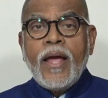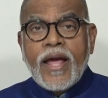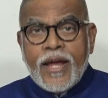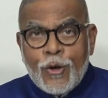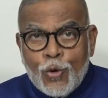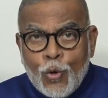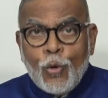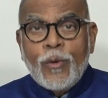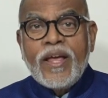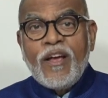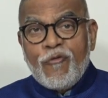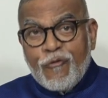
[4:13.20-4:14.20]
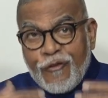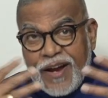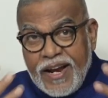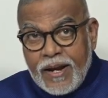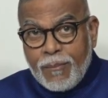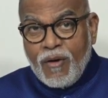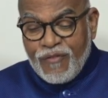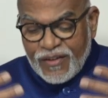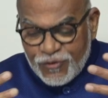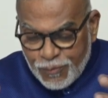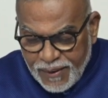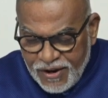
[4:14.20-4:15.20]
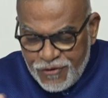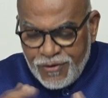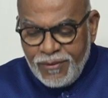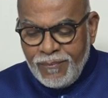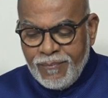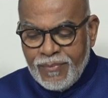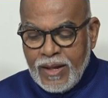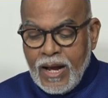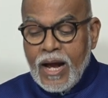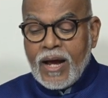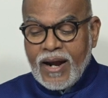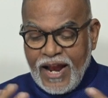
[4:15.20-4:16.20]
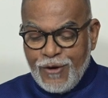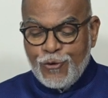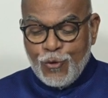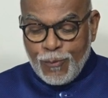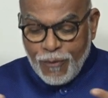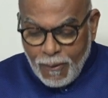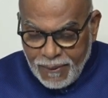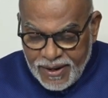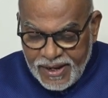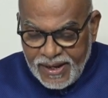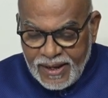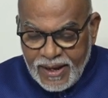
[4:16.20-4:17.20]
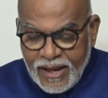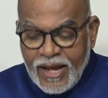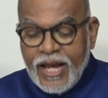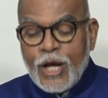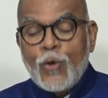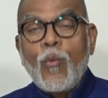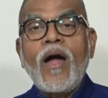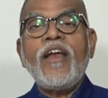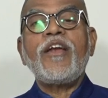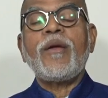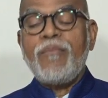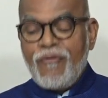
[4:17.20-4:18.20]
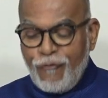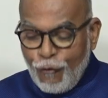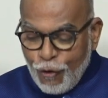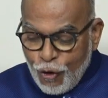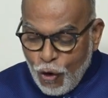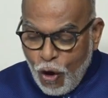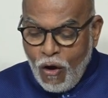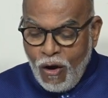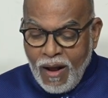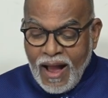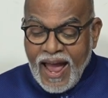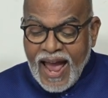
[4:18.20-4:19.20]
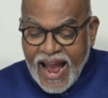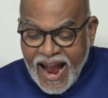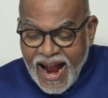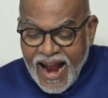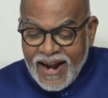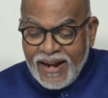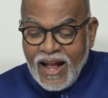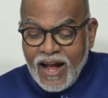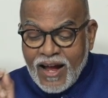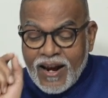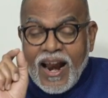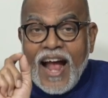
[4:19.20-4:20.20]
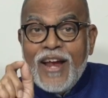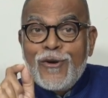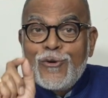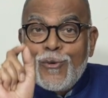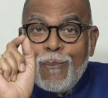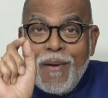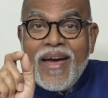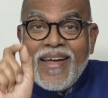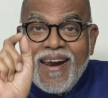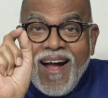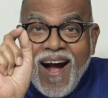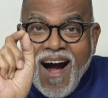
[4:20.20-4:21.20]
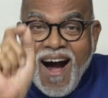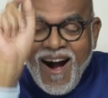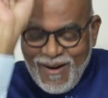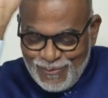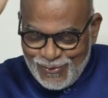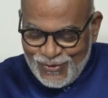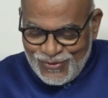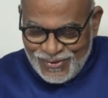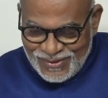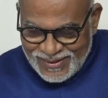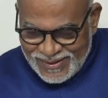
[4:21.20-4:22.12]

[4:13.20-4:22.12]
including freedom of expression, right to property, equality before law, and right to bear arms.